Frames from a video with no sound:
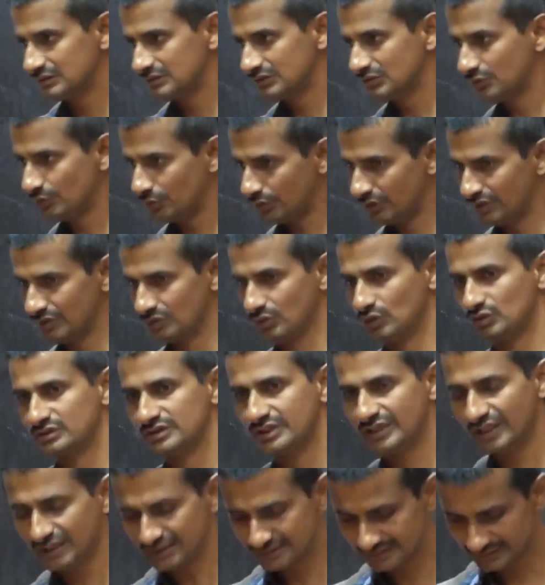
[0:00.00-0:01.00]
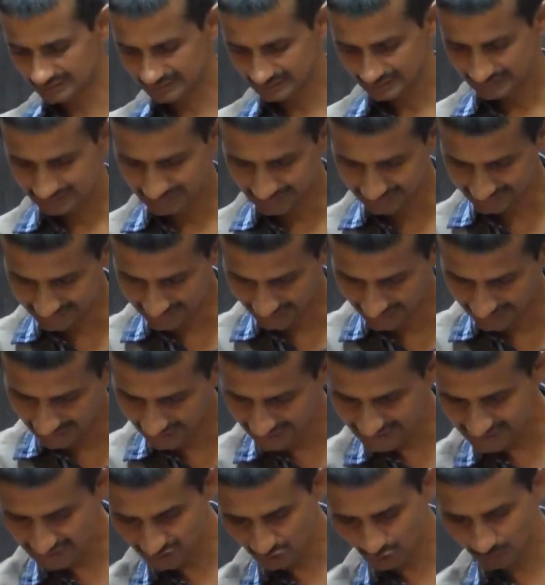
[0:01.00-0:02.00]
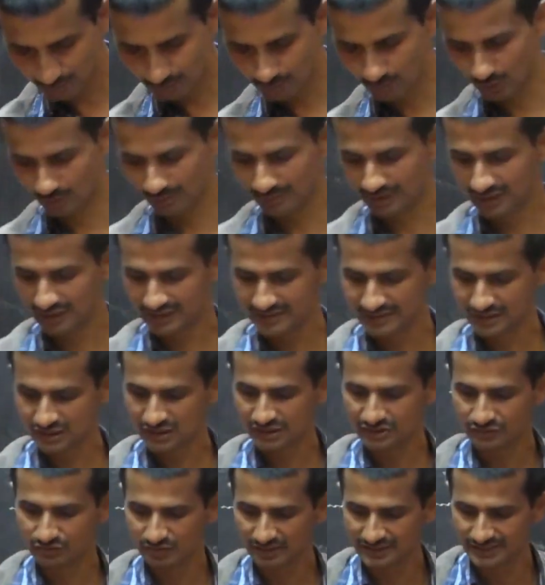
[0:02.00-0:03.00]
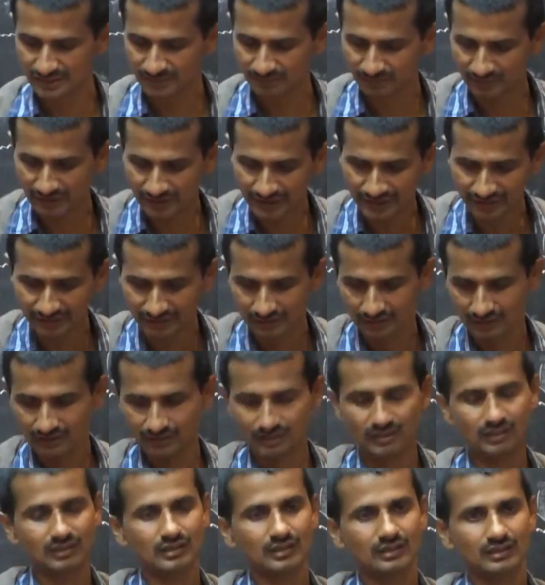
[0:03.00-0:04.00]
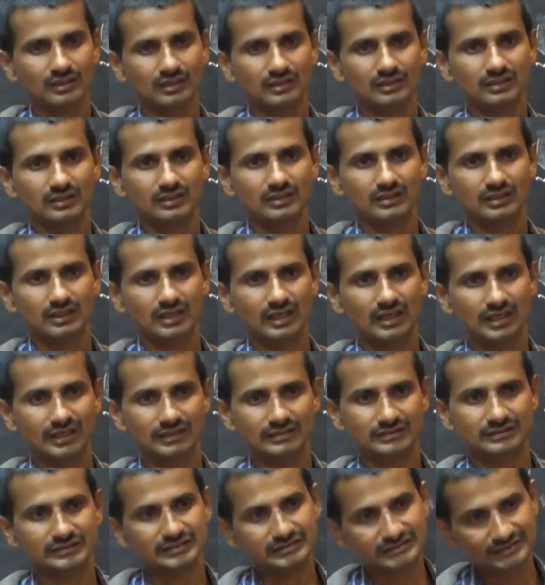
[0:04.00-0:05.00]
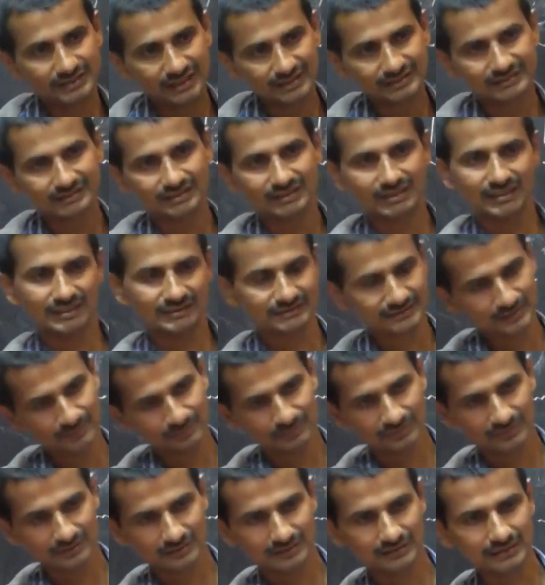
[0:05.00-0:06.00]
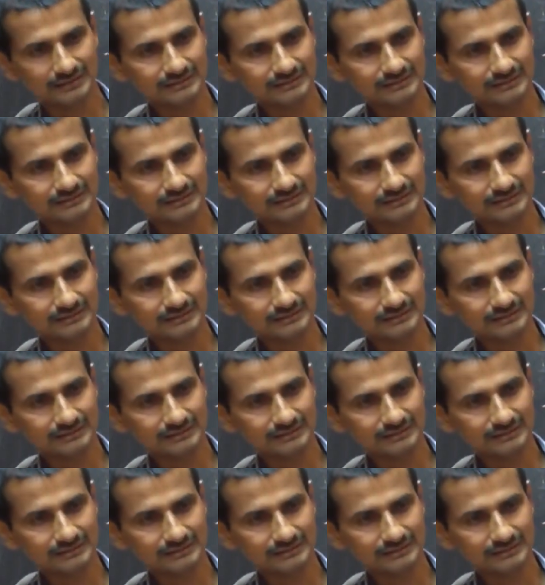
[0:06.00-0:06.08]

during those days. That is the election of Bombay Legislative Assembly, and in that the assembly